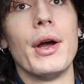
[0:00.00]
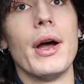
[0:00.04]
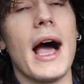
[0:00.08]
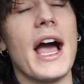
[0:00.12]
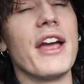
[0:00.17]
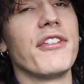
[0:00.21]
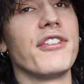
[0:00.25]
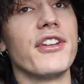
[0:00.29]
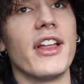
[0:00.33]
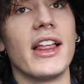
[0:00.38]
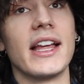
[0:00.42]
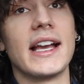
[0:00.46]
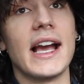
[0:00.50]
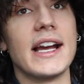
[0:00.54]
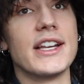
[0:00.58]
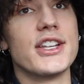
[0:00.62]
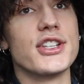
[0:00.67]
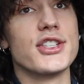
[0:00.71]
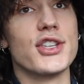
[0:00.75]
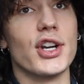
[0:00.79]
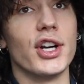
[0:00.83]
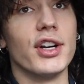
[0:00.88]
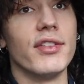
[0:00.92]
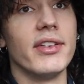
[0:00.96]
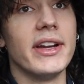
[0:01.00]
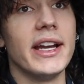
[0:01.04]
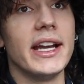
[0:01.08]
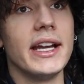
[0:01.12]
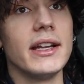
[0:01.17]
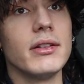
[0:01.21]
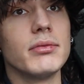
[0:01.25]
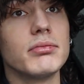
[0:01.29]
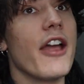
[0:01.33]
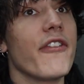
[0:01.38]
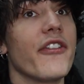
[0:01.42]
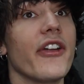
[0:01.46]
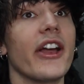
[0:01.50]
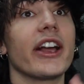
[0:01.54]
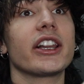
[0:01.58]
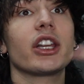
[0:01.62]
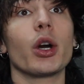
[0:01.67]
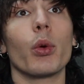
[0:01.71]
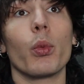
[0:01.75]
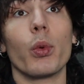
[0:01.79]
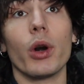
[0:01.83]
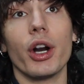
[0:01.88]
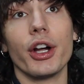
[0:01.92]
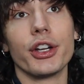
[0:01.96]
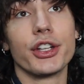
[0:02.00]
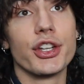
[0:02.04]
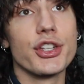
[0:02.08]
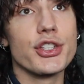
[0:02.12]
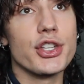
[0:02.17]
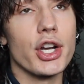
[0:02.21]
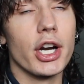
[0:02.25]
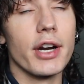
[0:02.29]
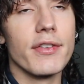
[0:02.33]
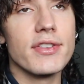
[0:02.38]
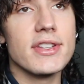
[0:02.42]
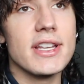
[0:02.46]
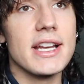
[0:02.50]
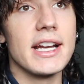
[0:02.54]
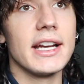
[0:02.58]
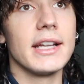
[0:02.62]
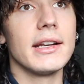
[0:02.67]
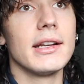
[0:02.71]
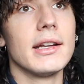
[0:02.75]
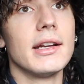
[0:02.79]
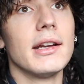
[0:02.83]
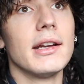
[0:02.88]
I feel like I deserve it. I feel like the world deserves it.